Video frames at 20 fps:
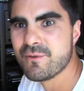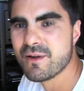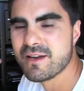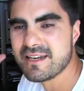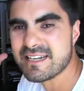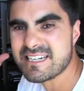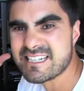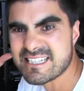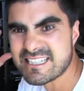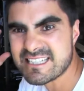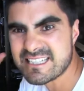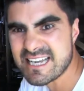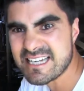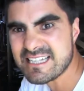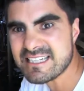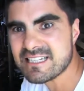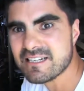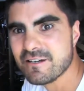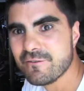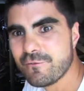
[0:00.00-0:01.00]
run
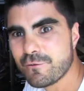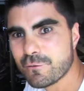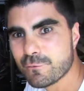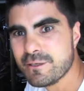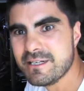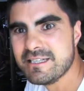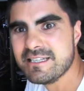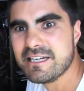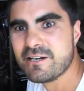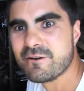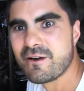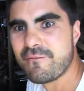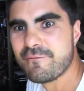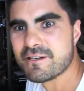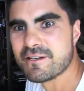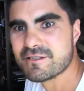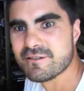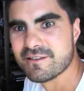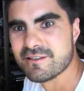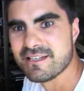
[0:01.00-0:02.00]
extensive 3D
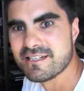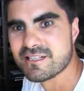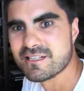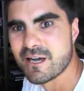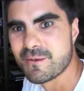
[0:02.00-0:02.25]
graphics on these